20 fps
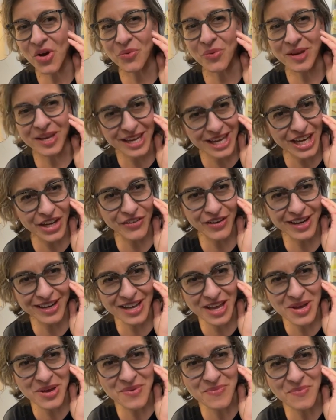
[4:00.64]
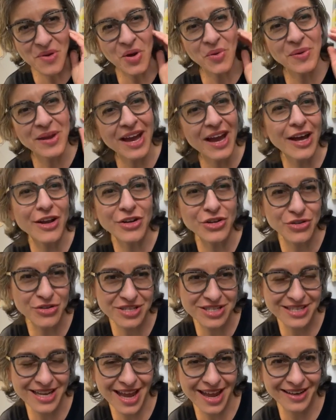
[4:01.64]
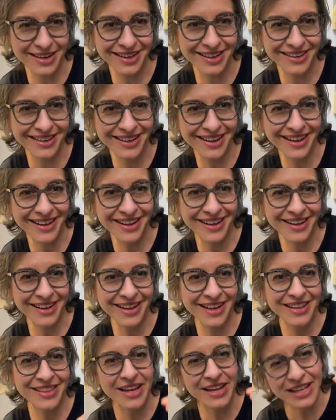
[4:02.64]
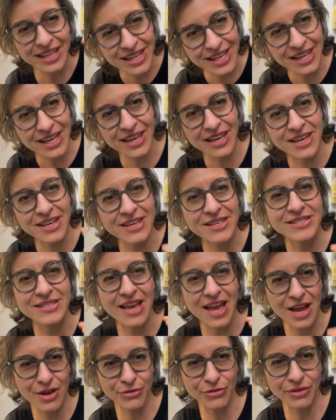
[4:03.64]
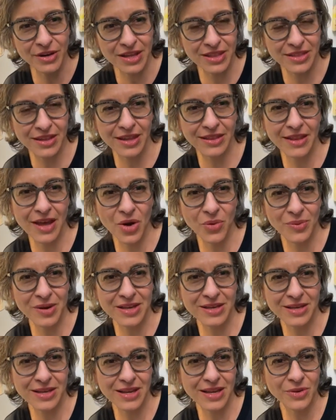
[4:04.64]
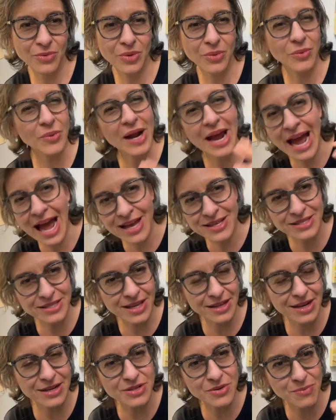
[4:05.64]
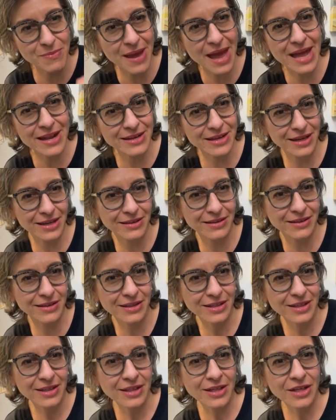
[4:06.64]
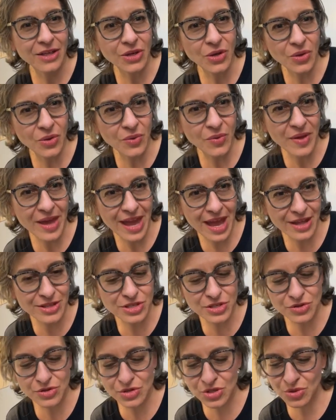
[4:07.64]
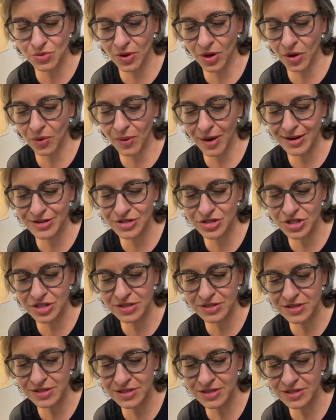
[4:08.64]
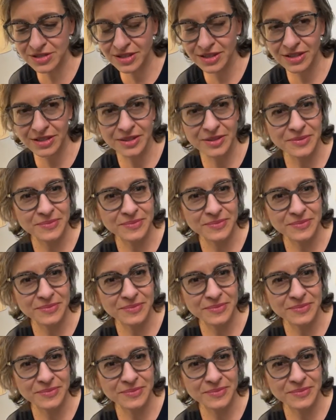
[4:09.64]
Are we hearing him? Are we understanding that he is everything that we need when we're asking and demanding answers to our questions?